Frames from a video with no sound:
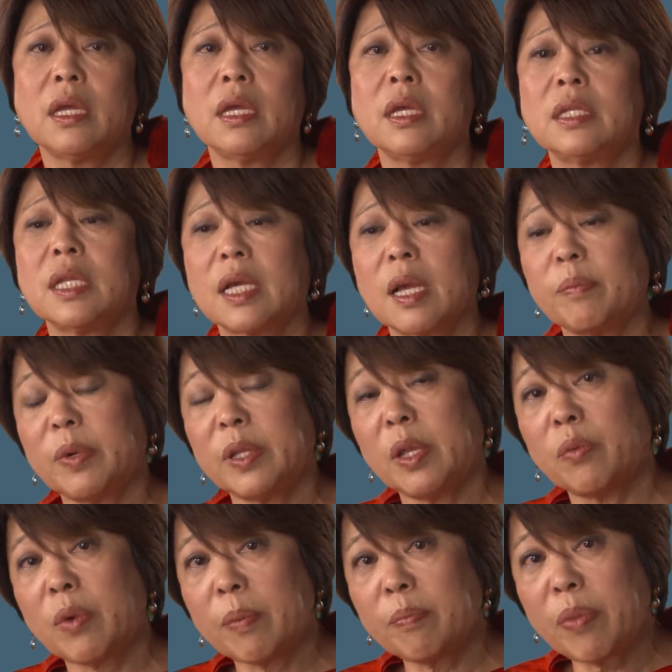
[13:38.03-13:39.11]
The company
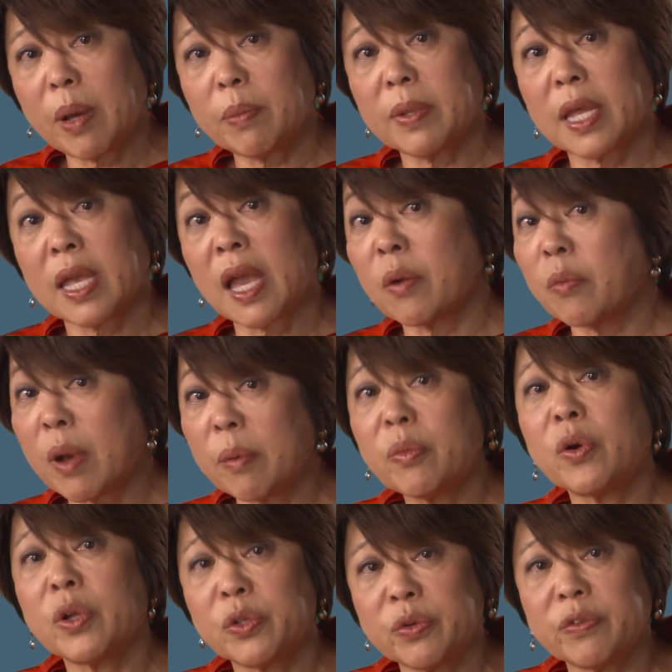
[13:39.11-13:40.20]
went public at one
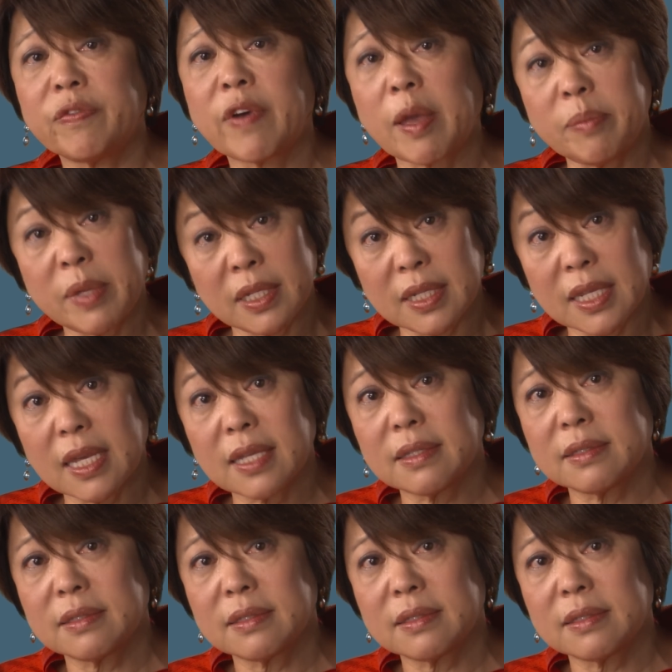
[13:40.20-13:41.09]
point two five billion dollars.